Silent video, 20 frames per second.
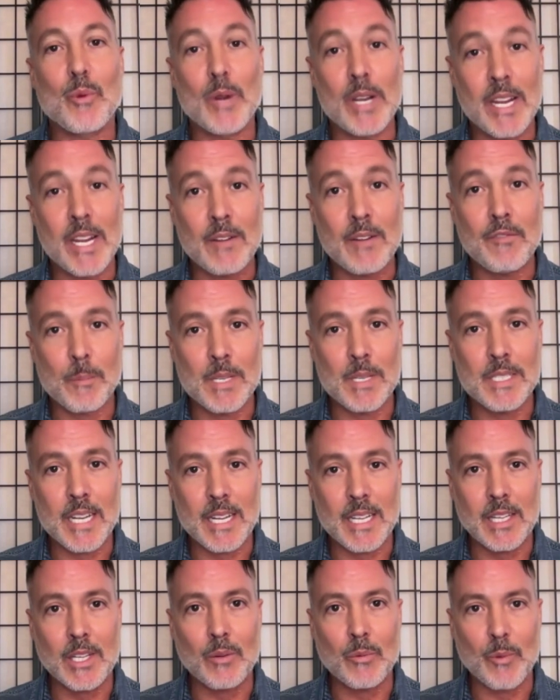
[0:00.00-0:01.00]
read from a
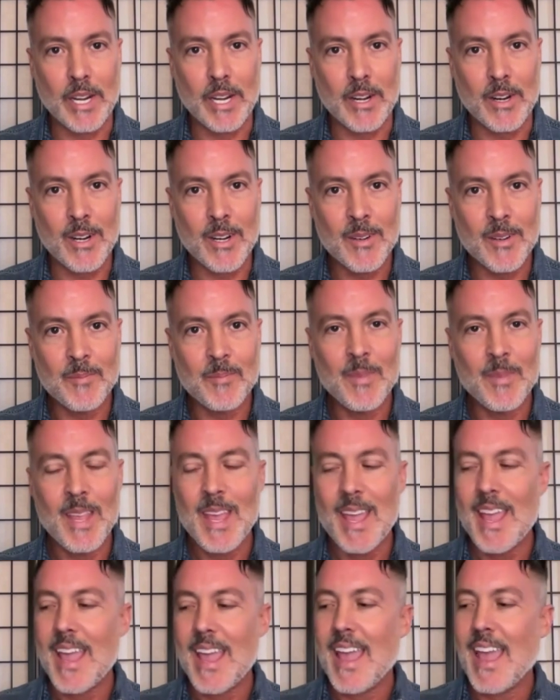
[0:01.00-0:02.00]
daily reader.
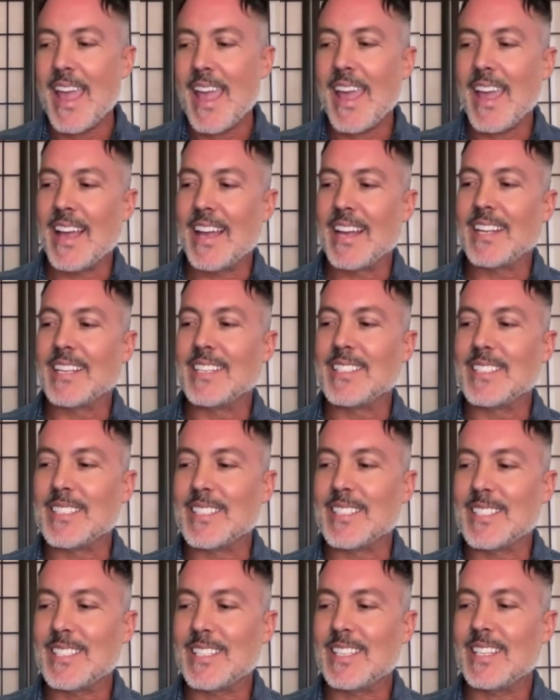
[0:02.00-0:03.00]

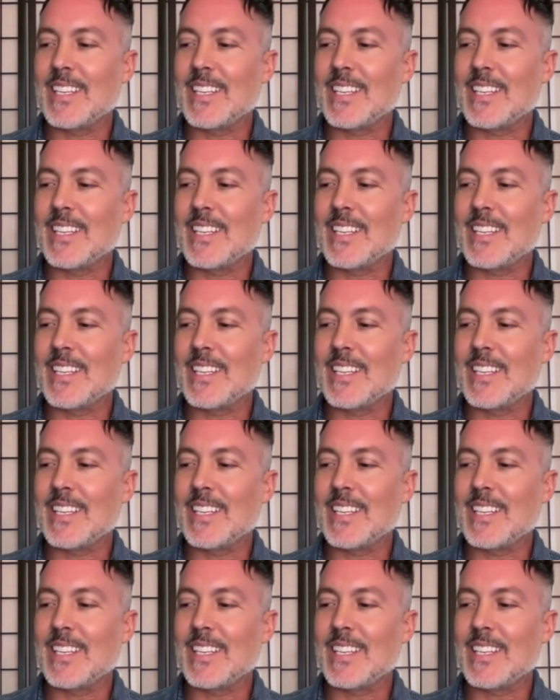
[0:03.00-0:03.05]
And